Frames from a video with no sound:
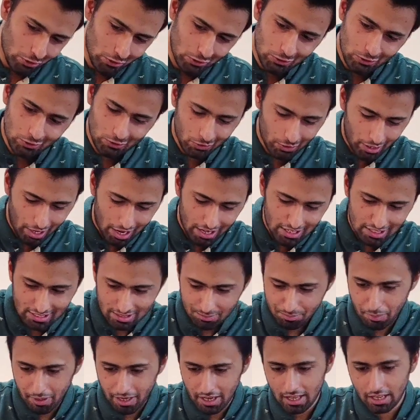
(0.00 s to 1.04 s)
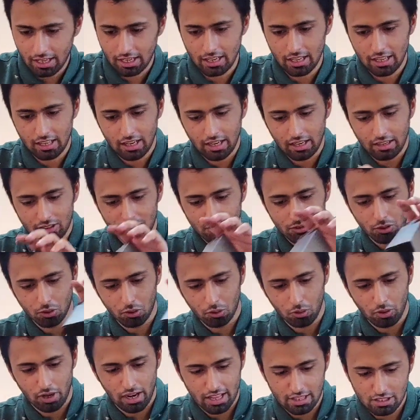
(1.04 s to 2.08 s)
So yeah it's pretty clean
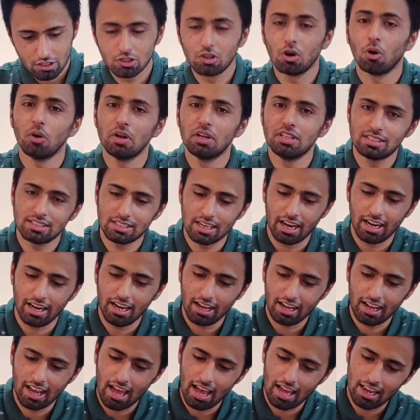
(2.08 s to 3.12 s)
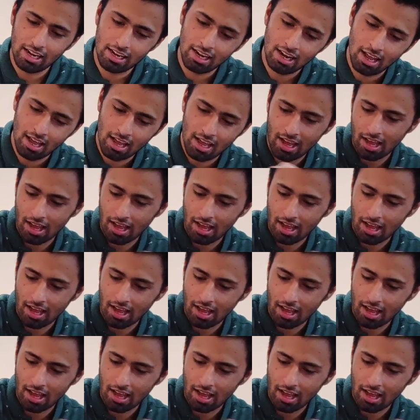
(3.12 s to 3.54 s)
so let's go inside again.